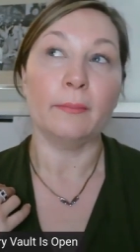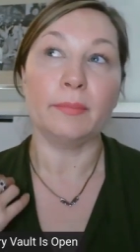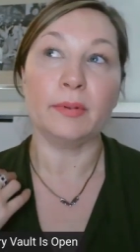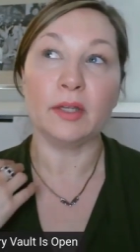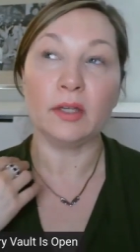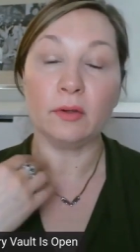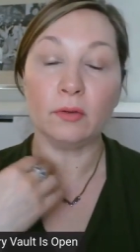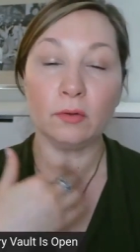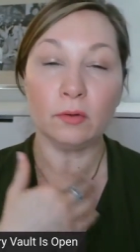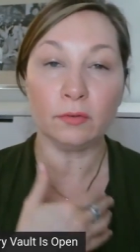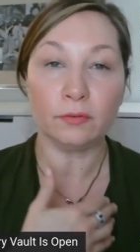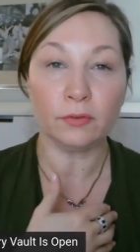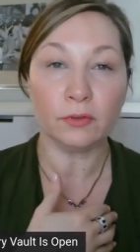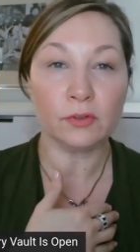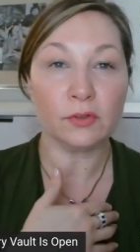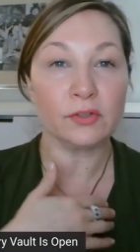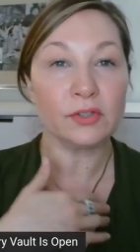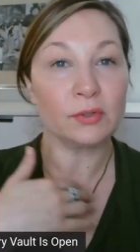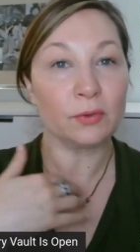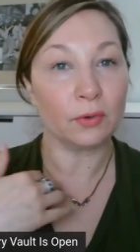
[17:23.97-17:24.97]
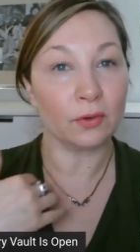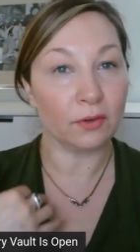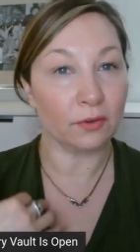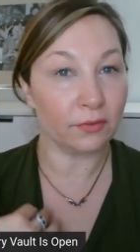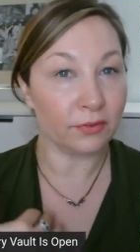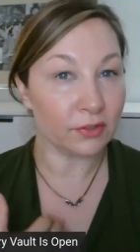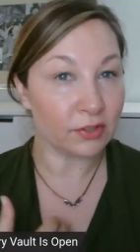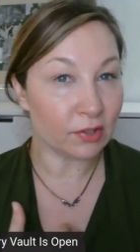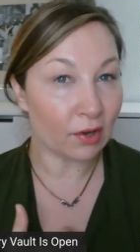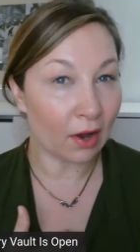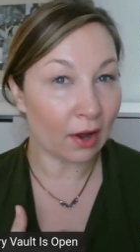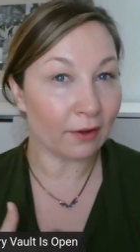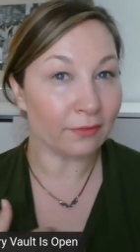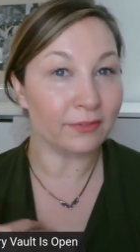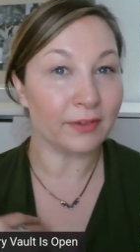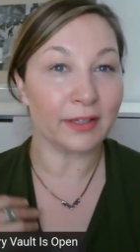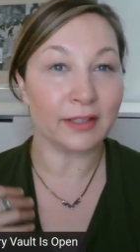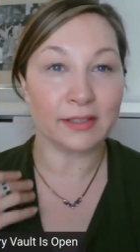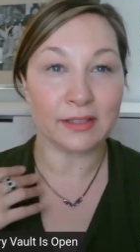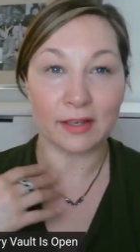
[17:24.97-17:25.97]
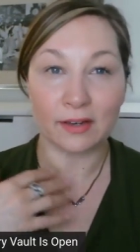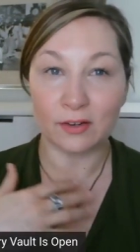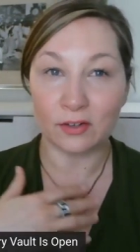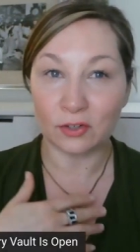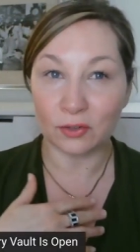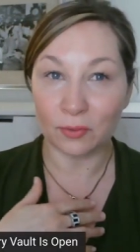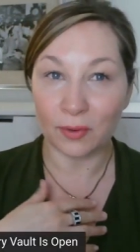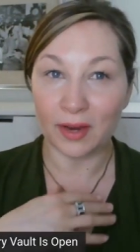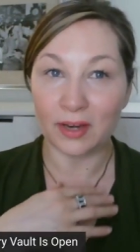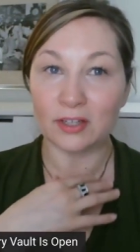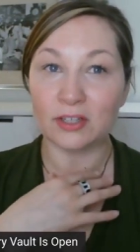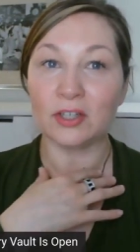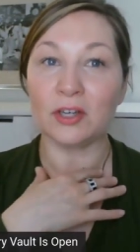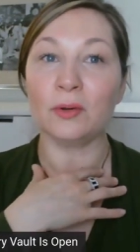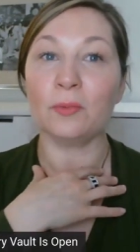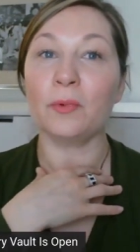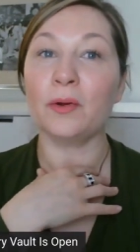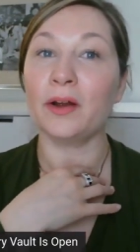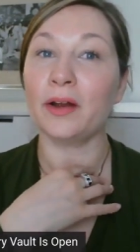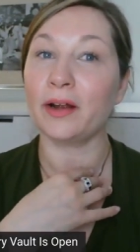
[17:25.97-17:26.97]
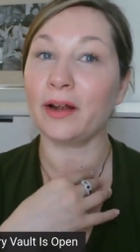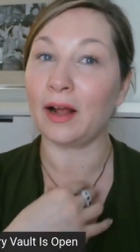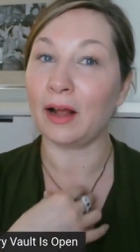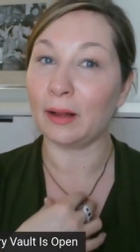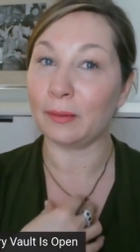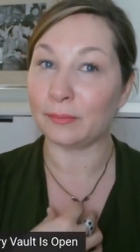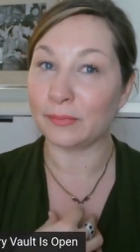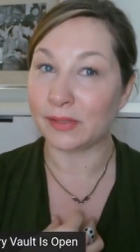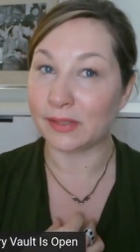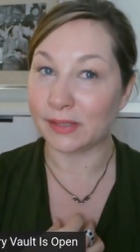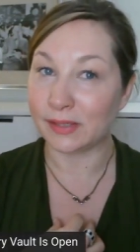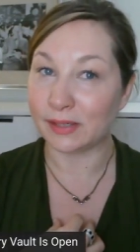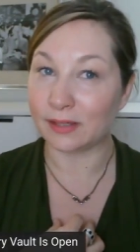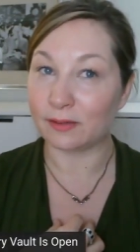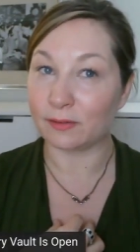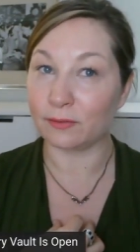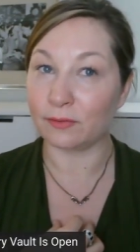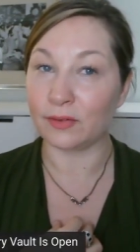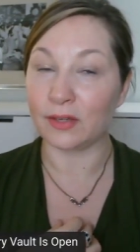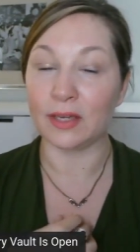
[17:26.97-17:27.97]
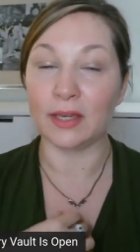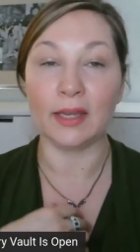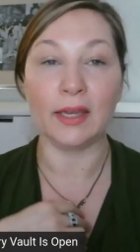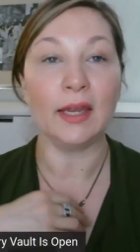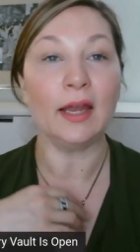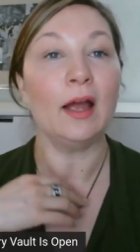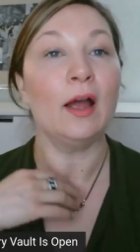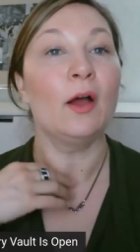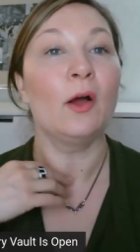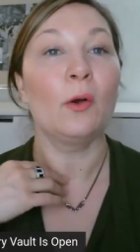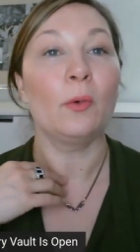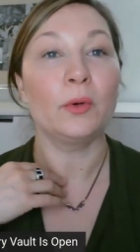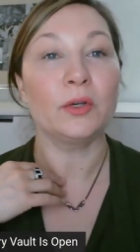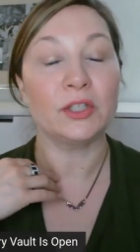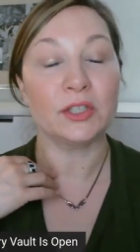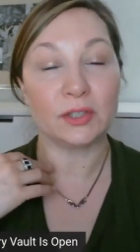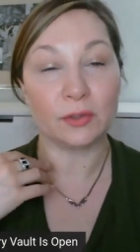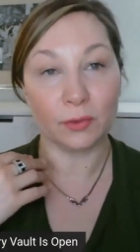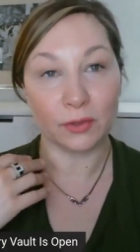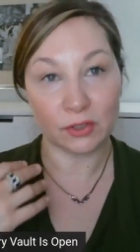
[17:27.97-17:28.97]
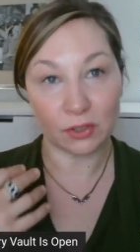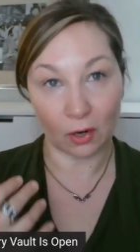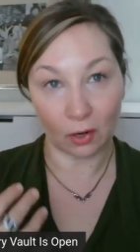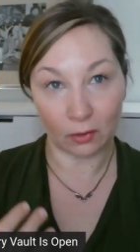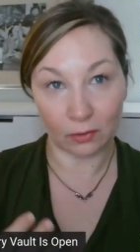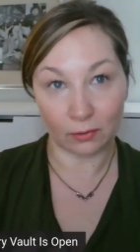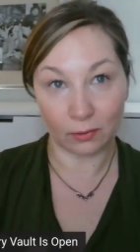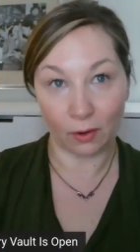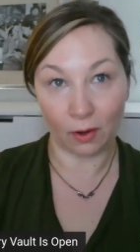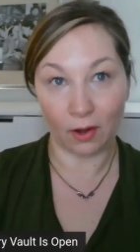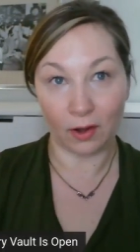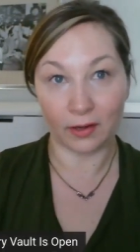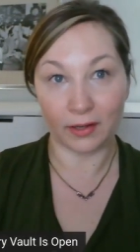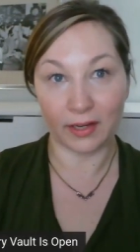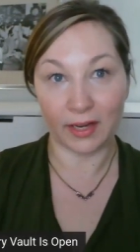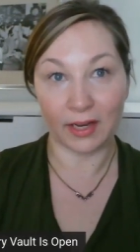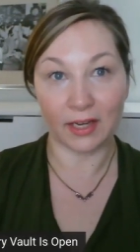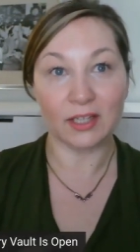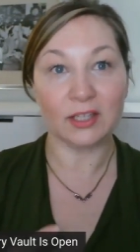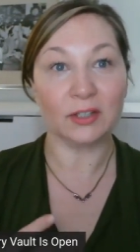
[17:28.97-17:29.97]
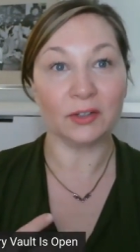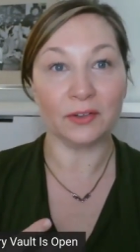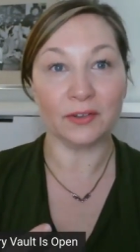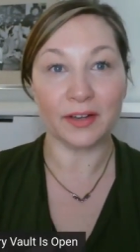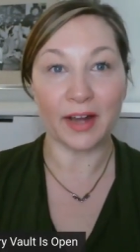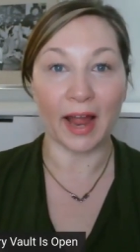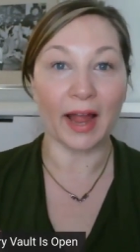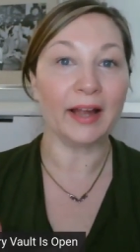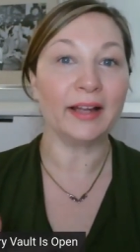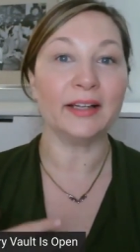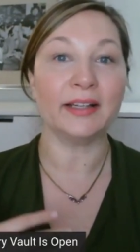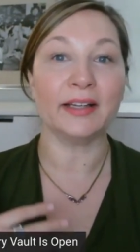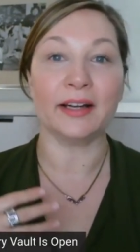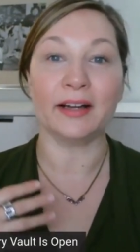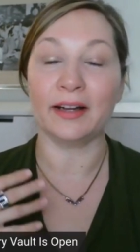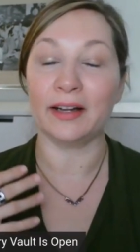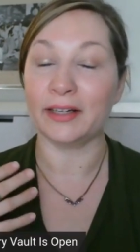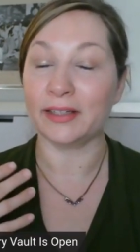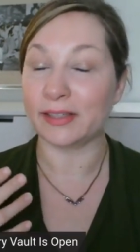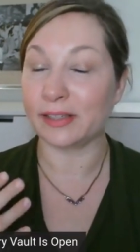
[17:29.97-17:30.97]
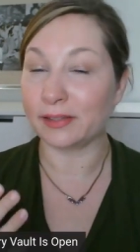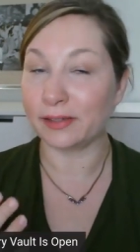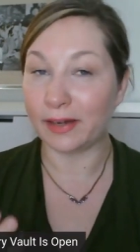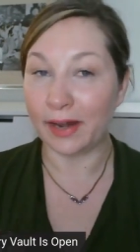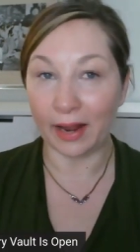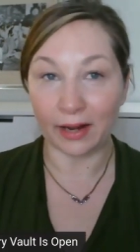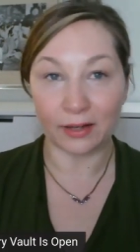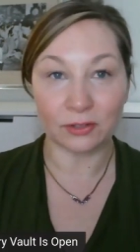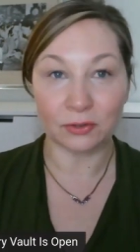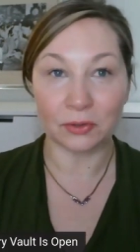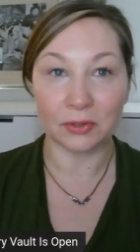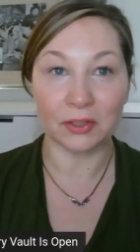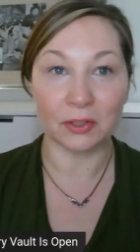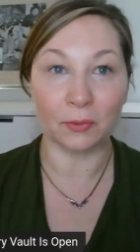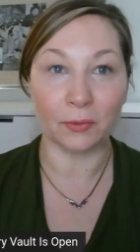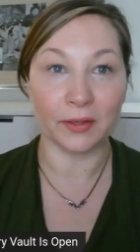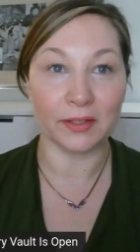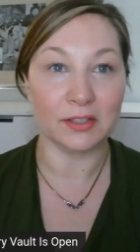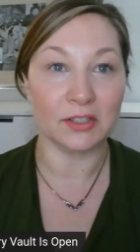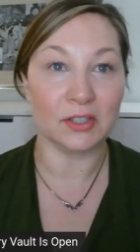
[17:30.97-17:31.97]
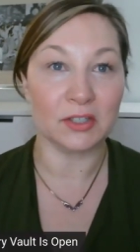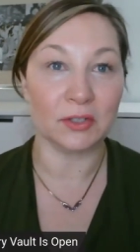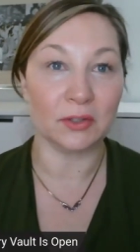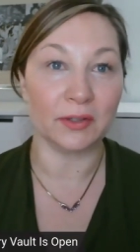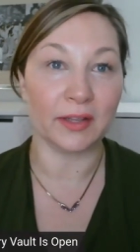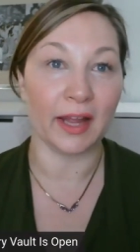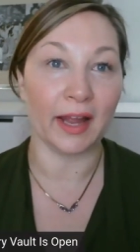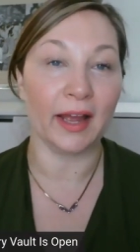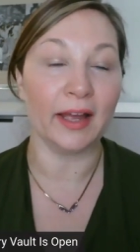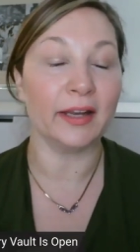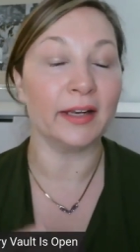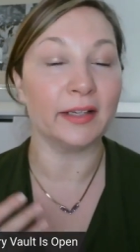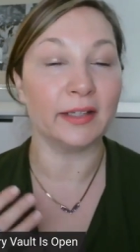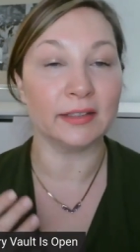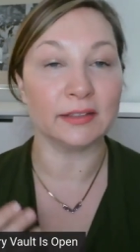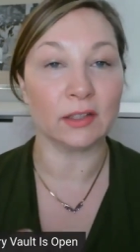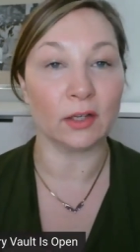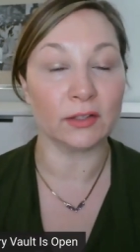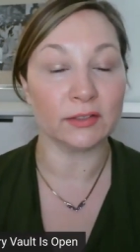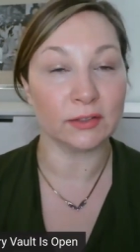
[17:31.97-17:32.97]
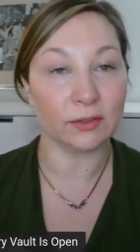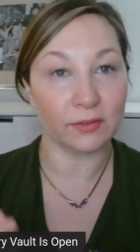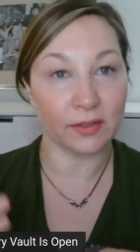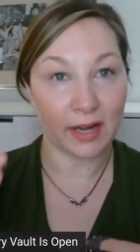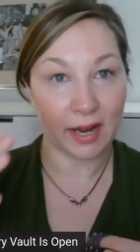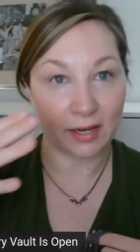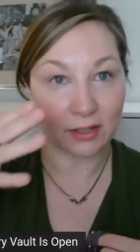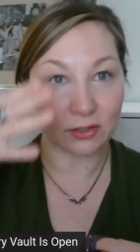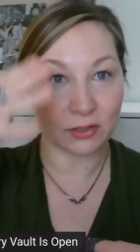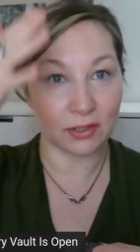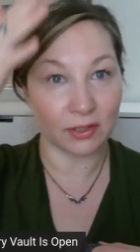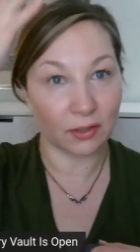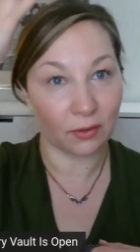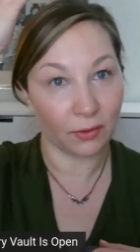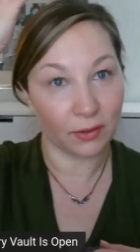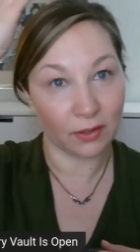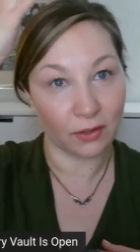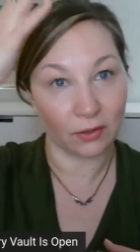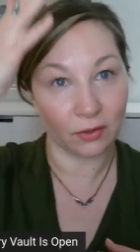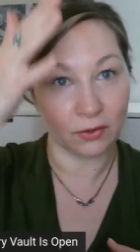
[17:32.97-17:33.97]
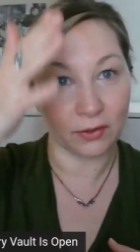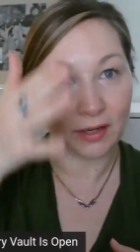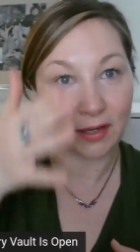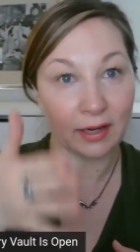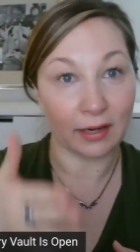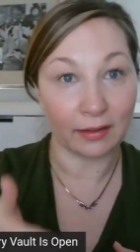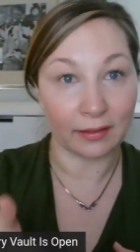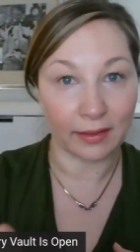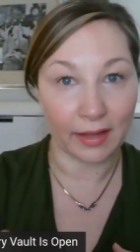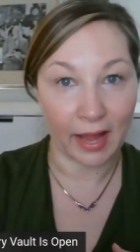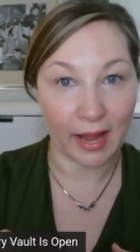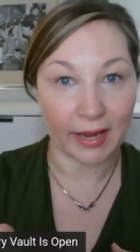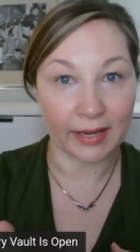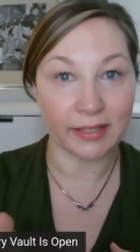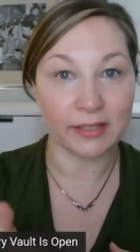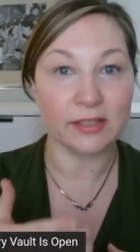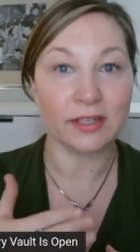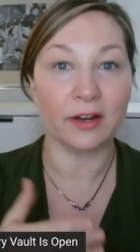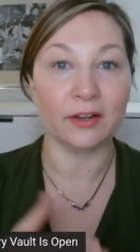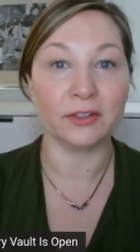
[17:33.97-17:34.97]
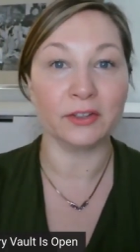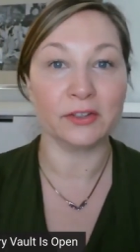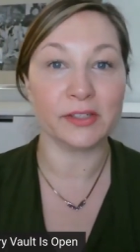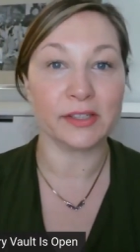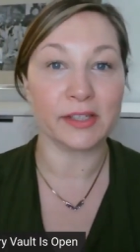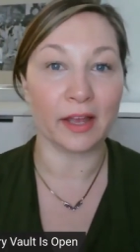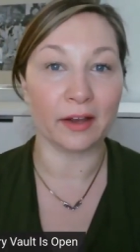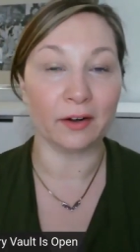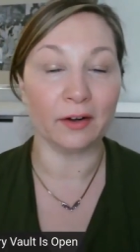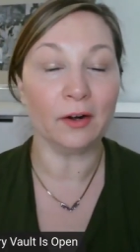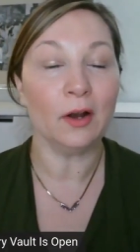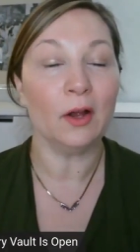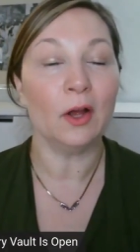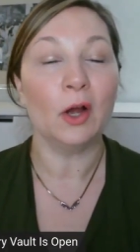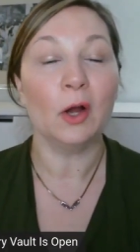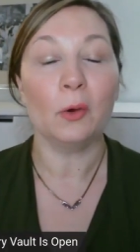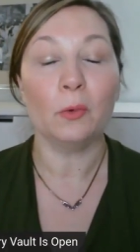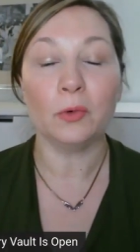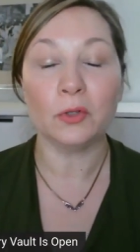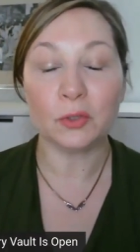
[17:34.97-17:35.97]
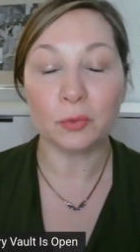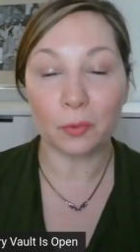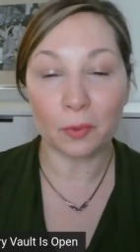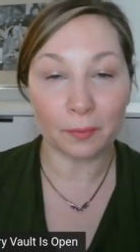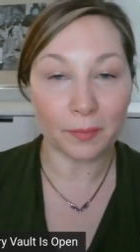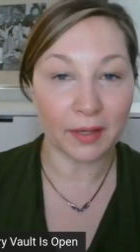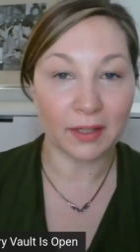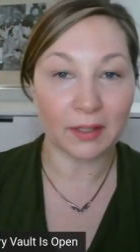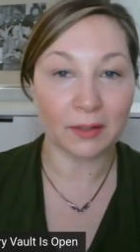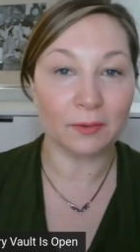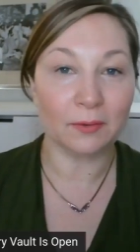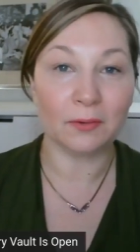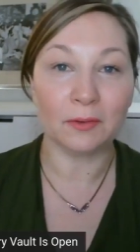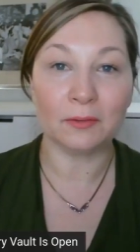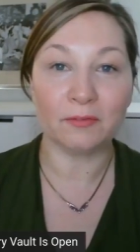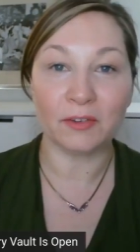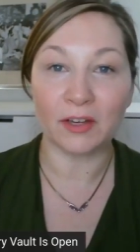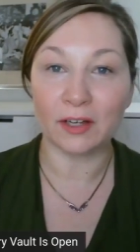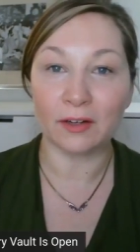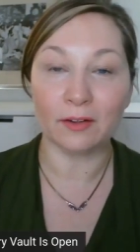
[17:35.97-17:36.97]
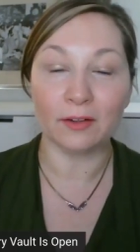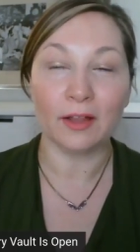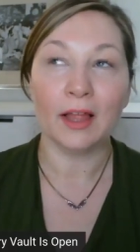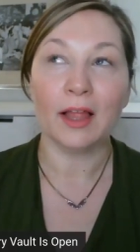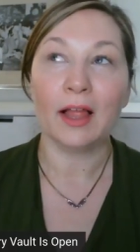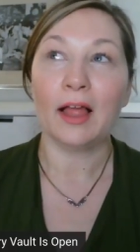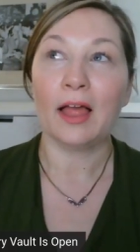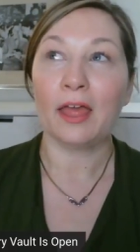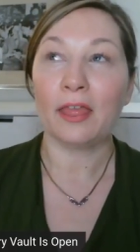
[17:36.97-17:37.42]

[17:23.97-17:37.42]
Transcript: beautiful sort of soft accentuation where it comes to the V which is going to elongate your neck. Uh, it's naturally going to do that. And it's also naturally going to create a line down your center, which will make you feel